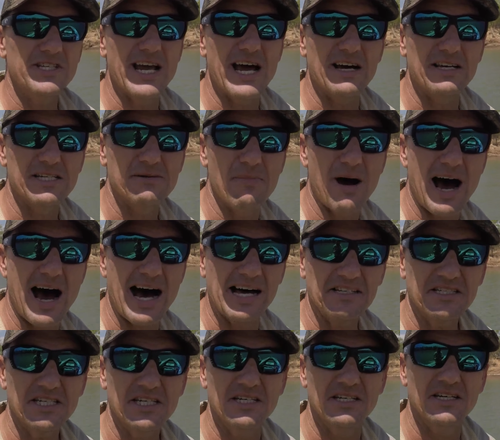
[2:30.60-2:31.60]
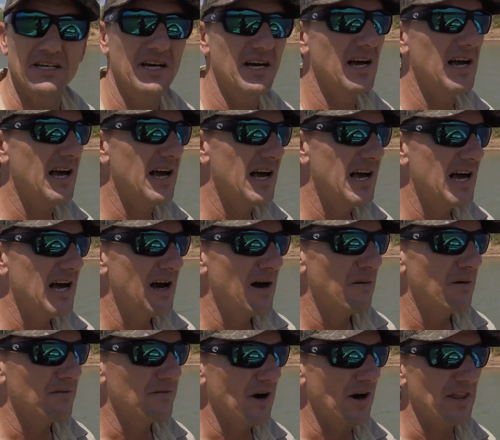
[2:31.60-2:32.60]
our smarts.
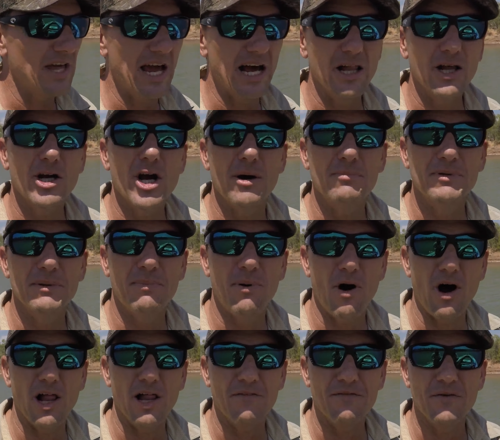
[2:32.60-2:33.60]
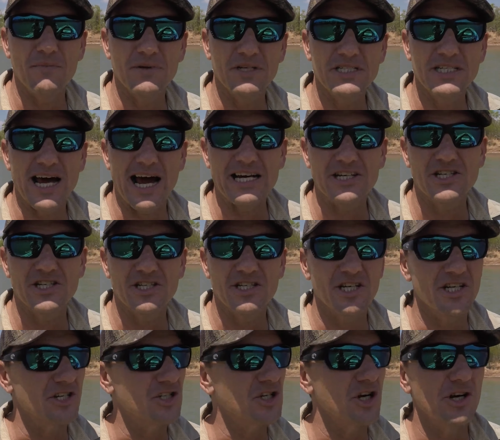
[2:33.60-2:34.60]
We've got the helicopter pilot from the station
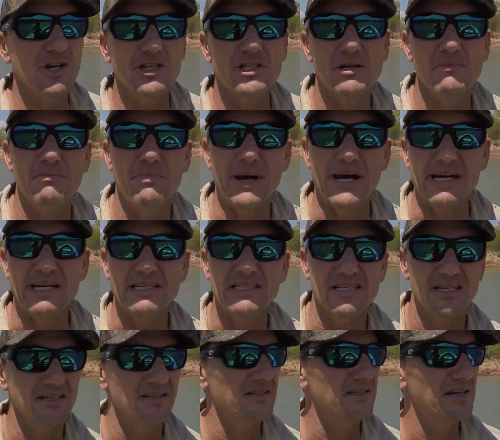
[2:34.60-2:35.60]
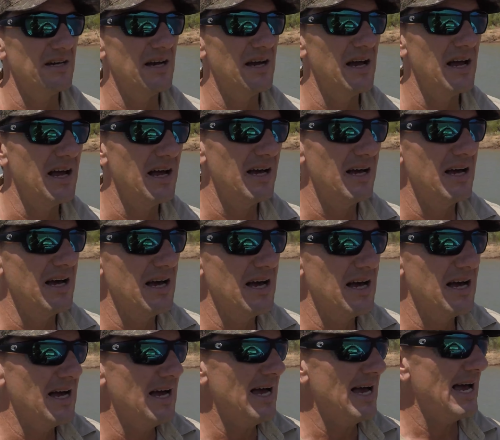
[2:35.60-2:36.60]
to shoot us some pigs.
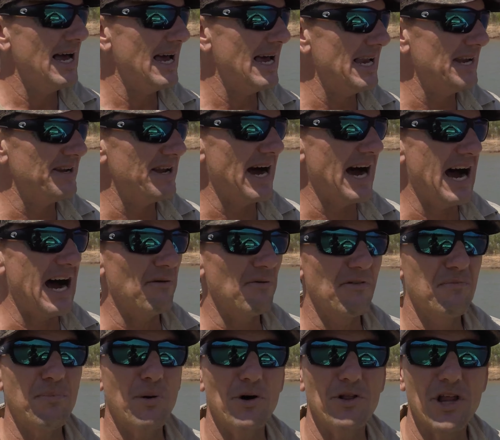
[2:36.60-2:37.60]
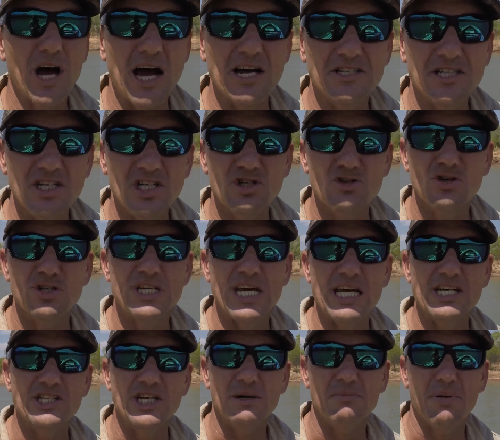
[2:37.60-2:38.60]
And we've put those in
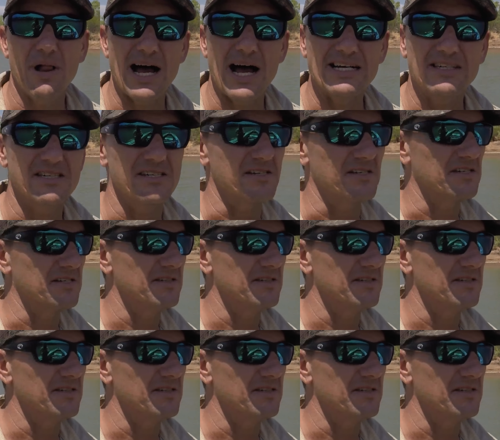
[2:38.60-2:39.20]
strategic places.